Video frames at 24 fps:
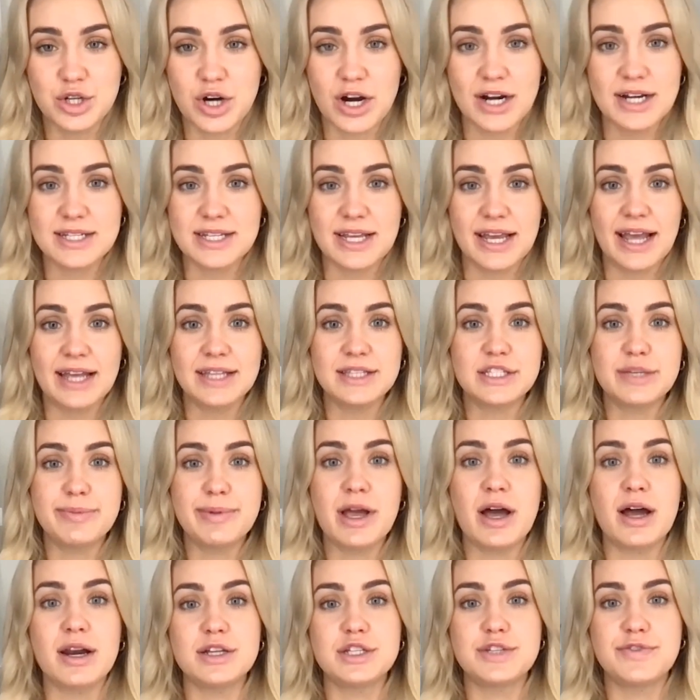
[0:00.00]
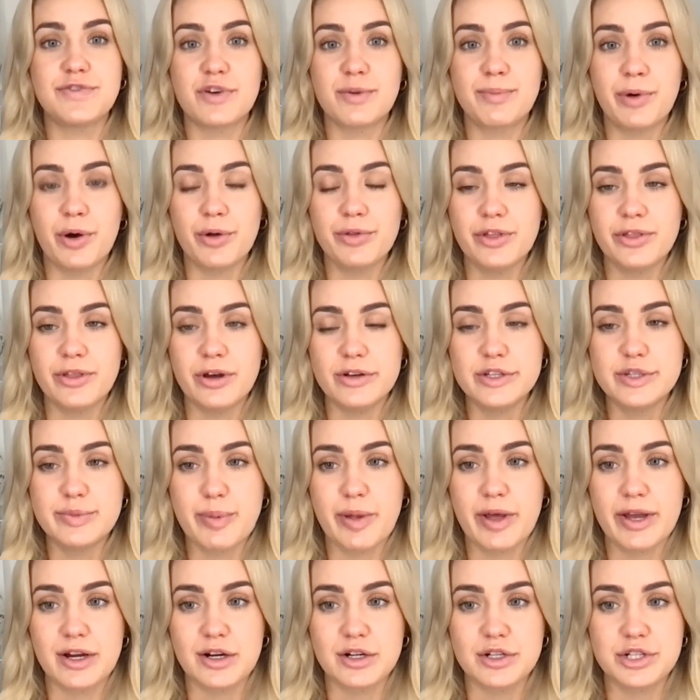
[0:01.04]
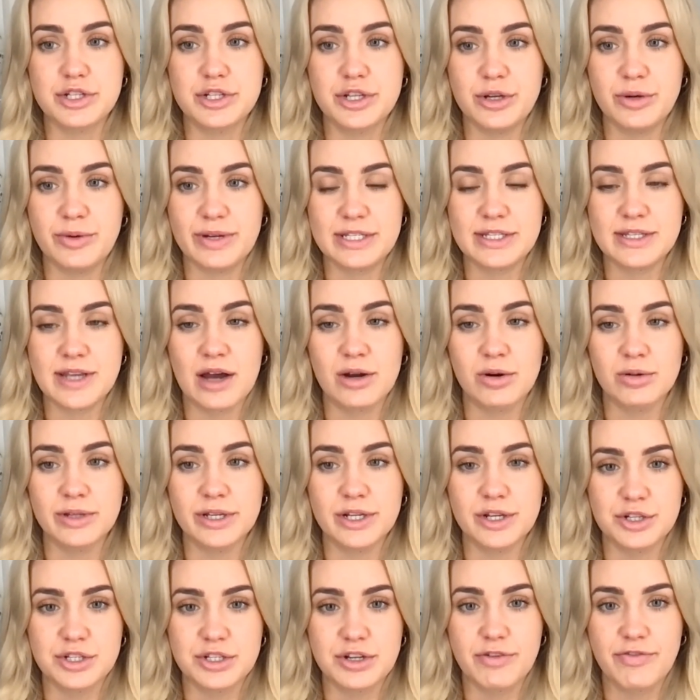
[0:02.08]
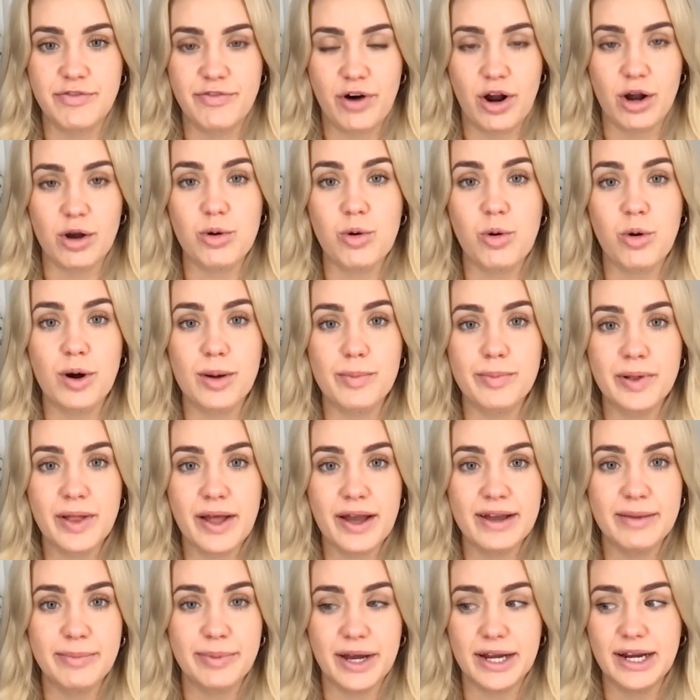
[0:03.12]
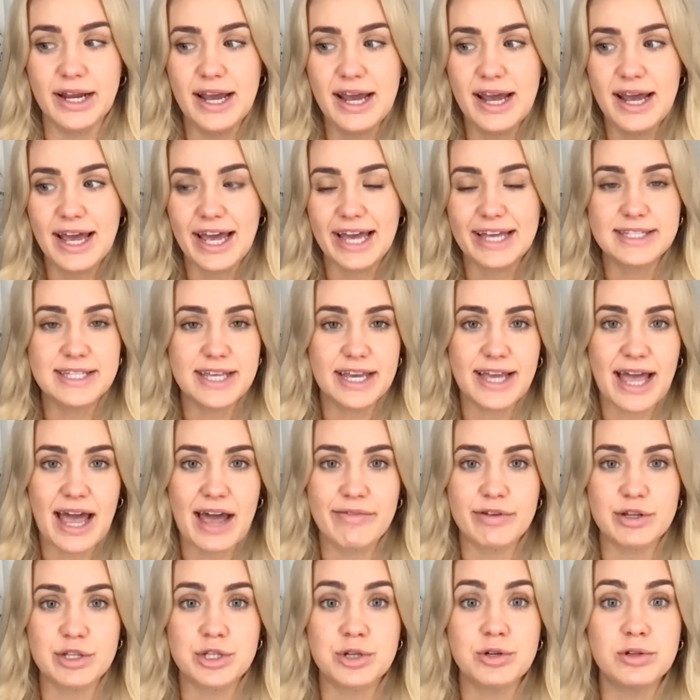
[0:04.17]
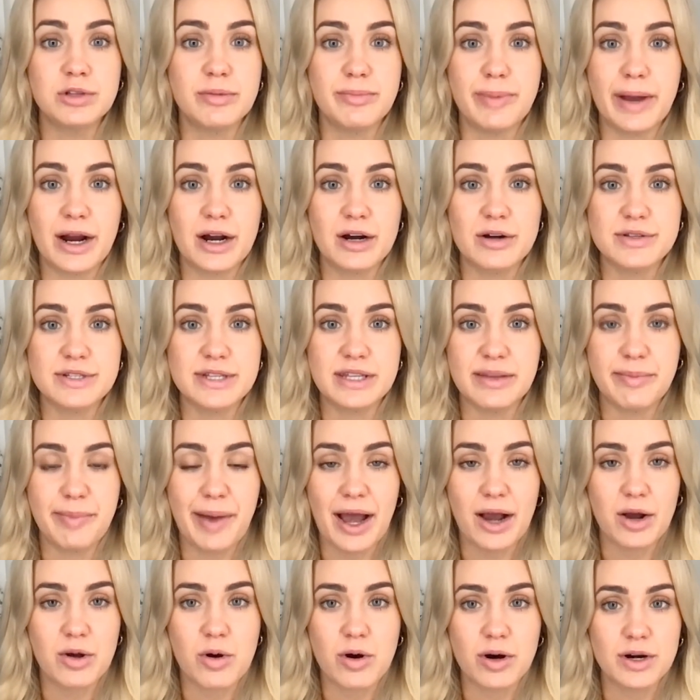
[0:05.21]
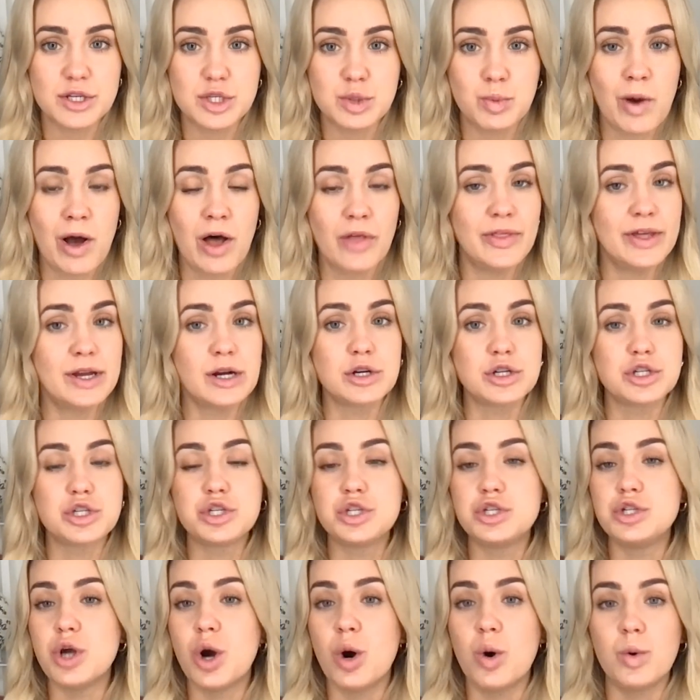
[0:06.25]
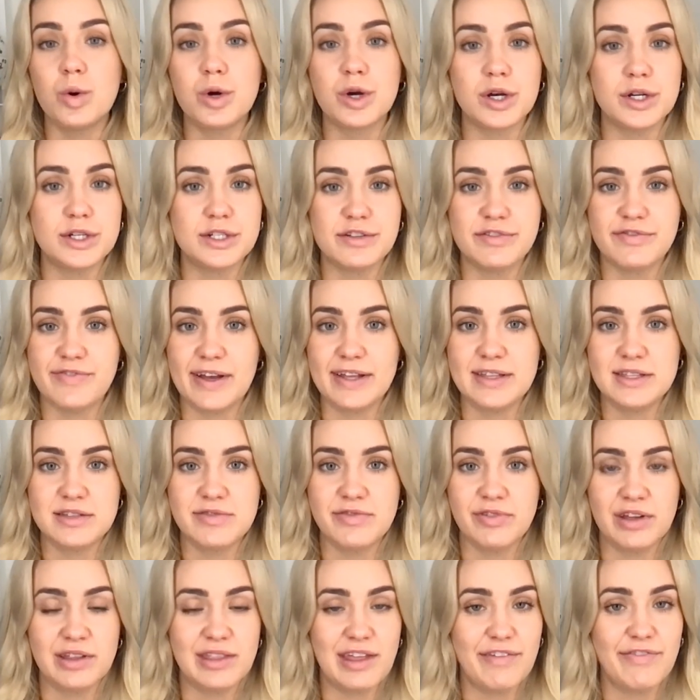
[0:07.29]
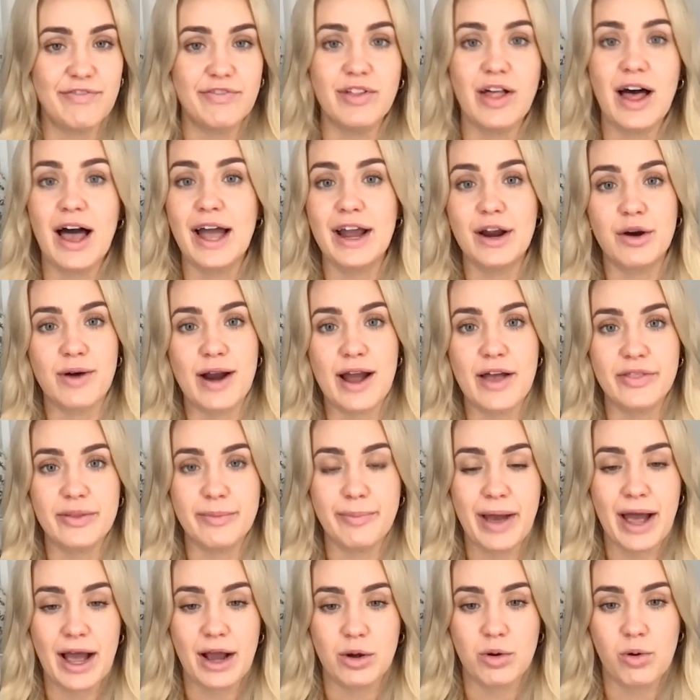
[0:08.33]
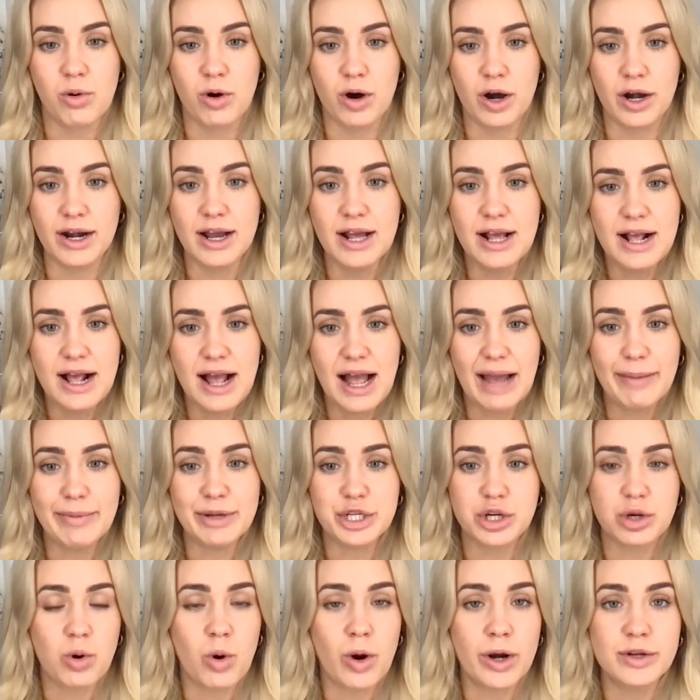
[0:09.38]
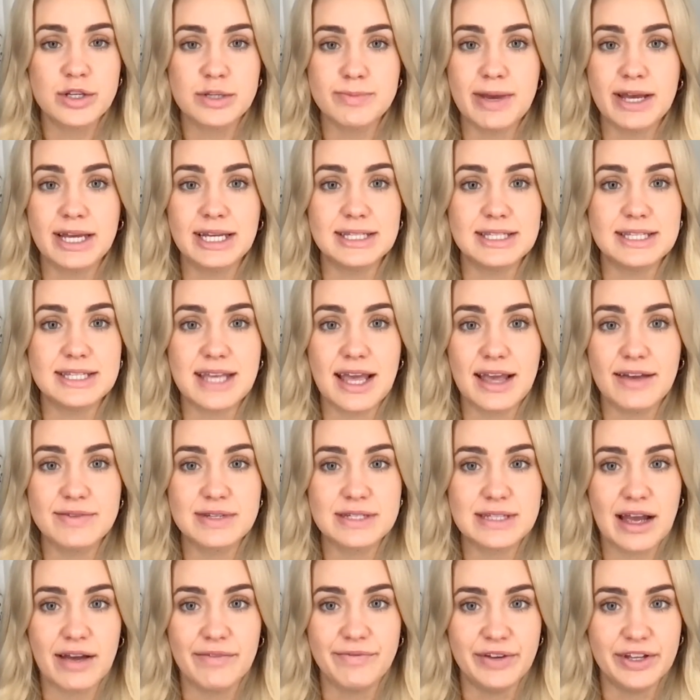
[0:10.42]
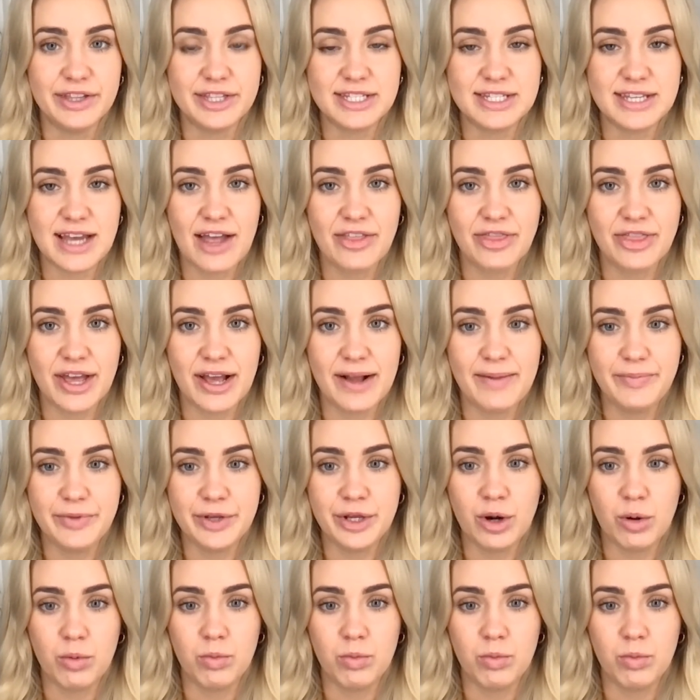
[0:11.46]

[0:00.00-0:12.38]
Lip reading: crazy. And to be honest, for both of those players too, it's not only just their front court play, but it's like having two liberos in the backcourt as well. They are so good defensively. They fly around the backcourt. I mean, Chicoine was making saves in that fifth set that,